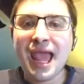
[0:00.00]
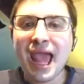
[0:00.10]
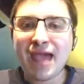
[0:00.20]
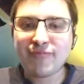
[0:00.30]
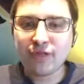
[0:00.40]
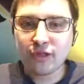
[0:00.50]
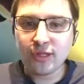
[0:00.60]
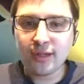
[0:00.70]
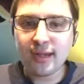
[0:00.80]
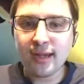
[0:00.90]

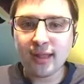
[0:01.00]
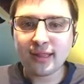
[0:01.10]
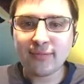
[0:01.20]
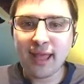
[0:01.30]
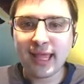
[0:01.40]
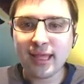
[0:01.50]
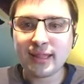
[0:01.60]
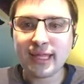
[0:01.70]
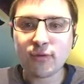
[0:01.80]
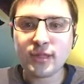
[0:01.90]
afternoon, and I'll see you back here
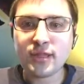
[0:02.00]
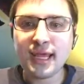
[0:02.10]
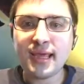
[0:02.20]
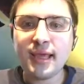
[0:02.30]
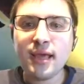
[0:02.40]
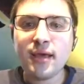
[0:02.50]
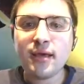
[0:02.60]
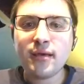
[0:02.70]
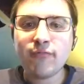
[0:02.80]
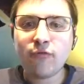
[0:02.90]
later on today
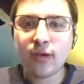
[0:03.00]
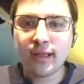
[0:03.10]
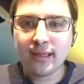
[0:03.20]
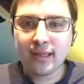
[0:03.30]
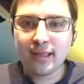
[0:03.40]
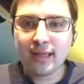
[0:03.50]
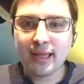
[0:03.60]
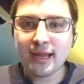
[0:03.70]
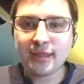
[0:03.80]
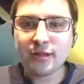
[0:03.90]
for
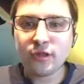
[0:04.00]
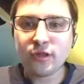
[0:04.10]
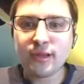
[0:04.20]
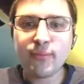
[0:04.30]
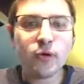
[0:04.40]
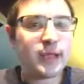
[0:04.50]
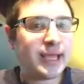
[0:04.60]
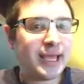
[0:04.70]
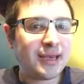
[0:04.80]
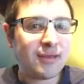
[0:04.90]
another news report
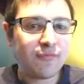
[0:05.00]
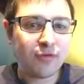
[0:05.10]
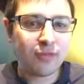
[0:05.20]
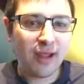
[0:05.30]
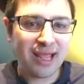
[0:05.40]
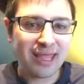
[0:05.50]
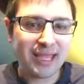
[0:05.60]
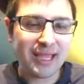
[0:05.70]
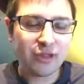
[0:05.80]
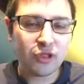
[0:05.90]
and for the Riley
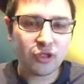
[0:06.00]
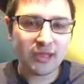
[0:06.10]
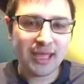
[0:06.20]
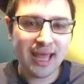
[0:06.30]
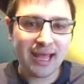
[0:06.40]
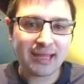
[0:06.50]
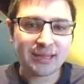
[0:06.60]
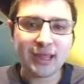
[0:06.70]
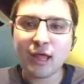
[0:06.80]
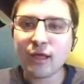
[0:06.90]
King
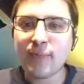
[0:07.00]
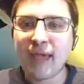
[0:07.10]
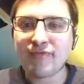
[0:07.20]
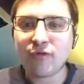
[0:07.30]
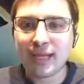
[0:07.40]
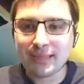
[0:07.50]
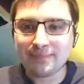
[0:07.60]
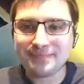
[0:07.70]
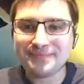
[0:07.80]
newscast. Goodbye, everyone.